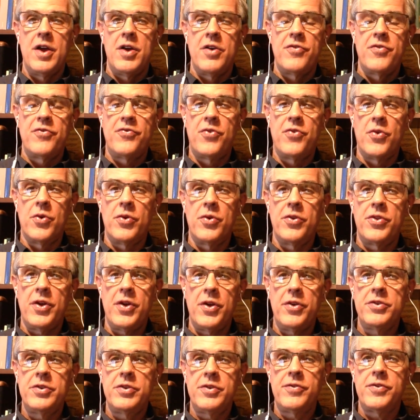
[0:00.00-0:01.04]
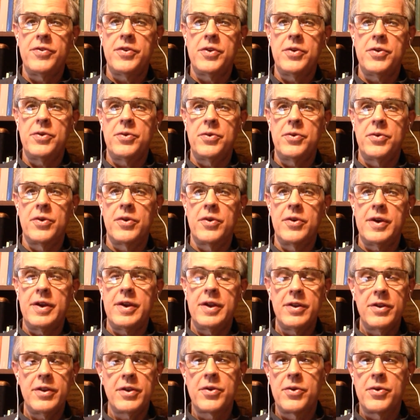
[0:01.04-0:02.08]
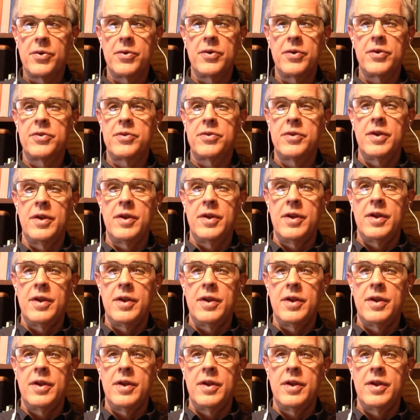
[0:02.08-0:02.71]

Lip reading: for those of you who are in the course,